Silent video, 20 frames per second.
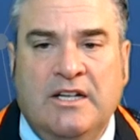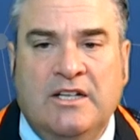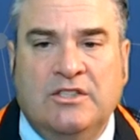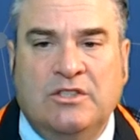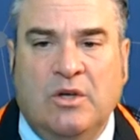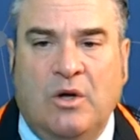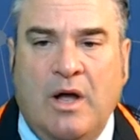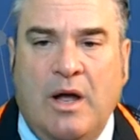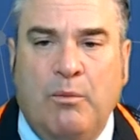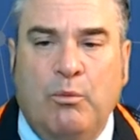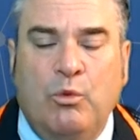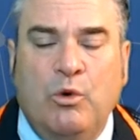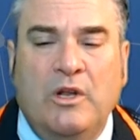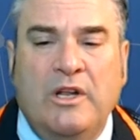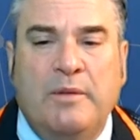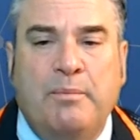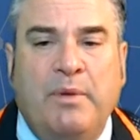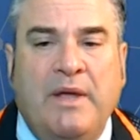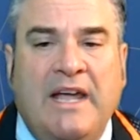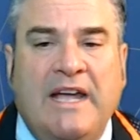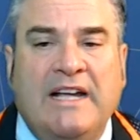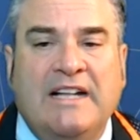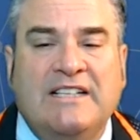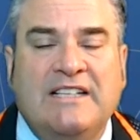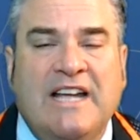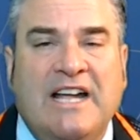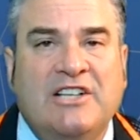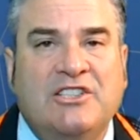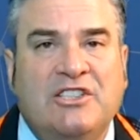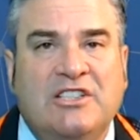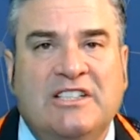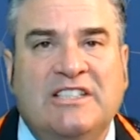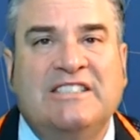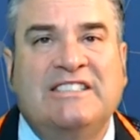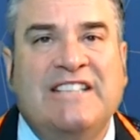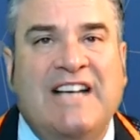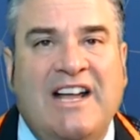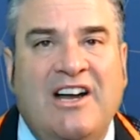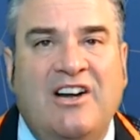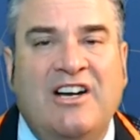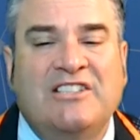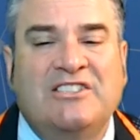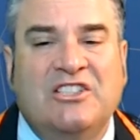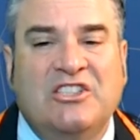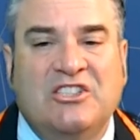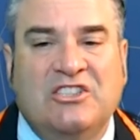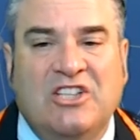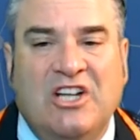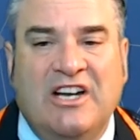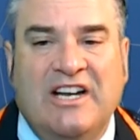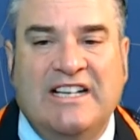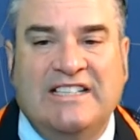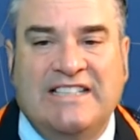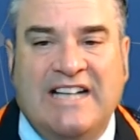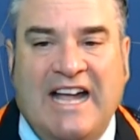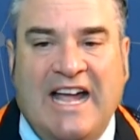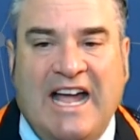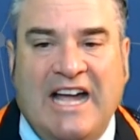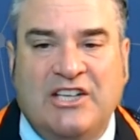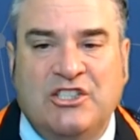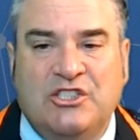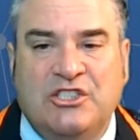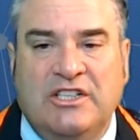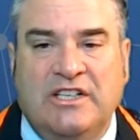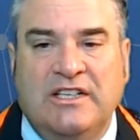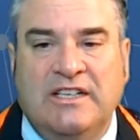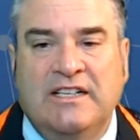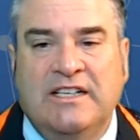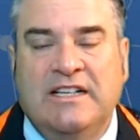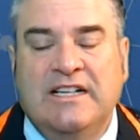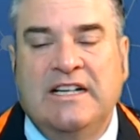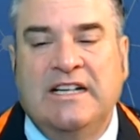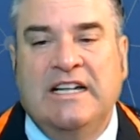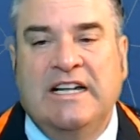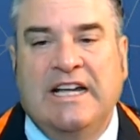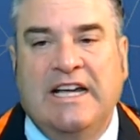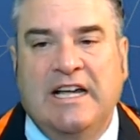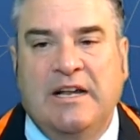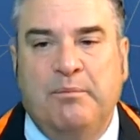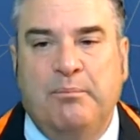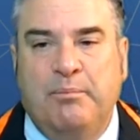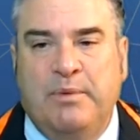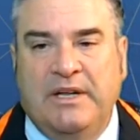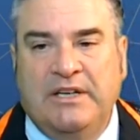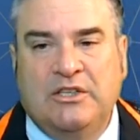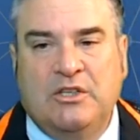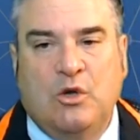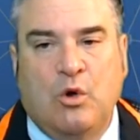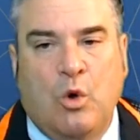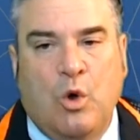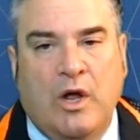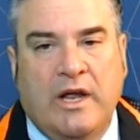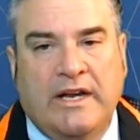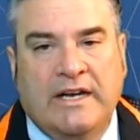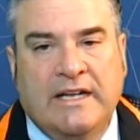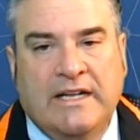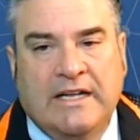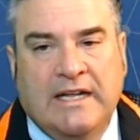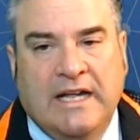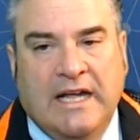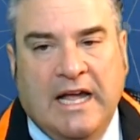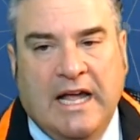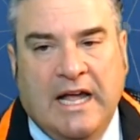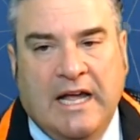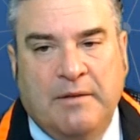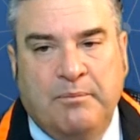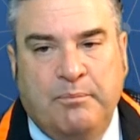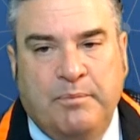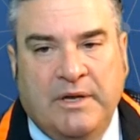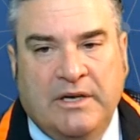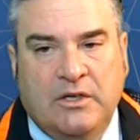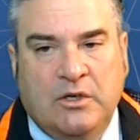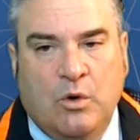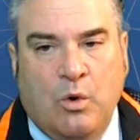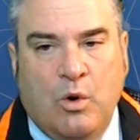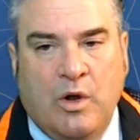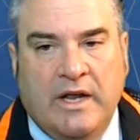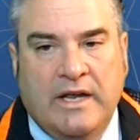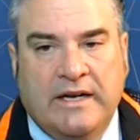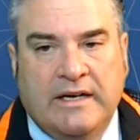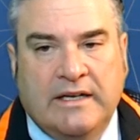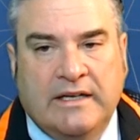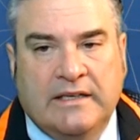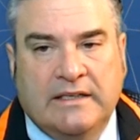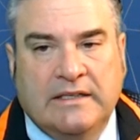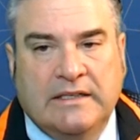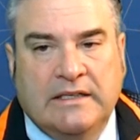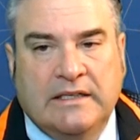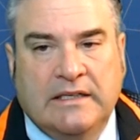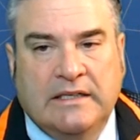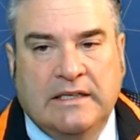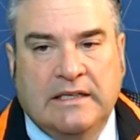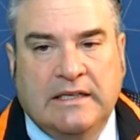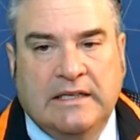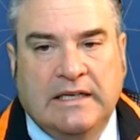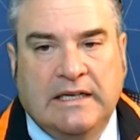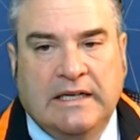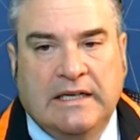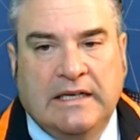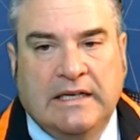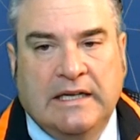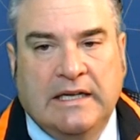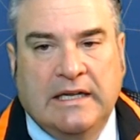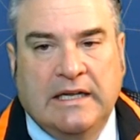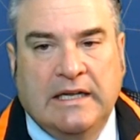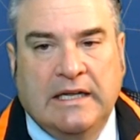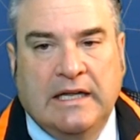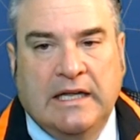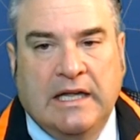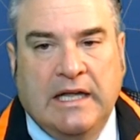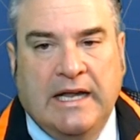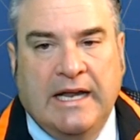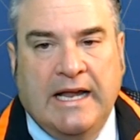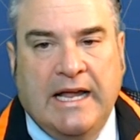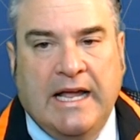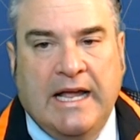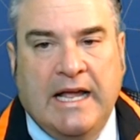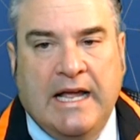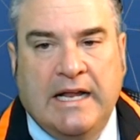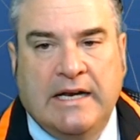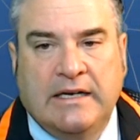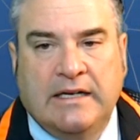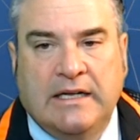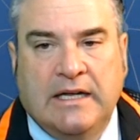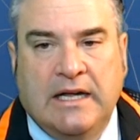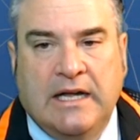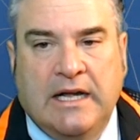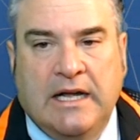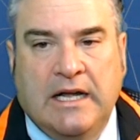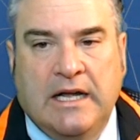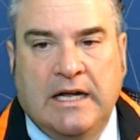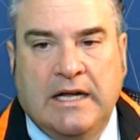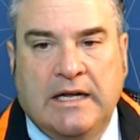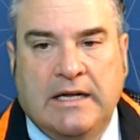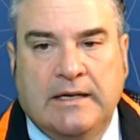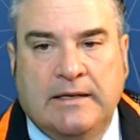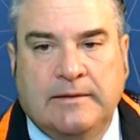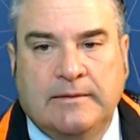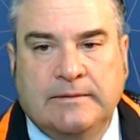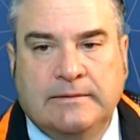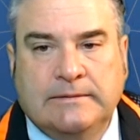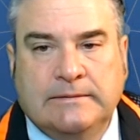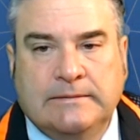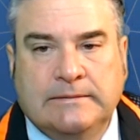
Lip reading: So I'm really paying attention to Saturdays and Sundays action in Bitcoin. And Bitcoin and Litecoin.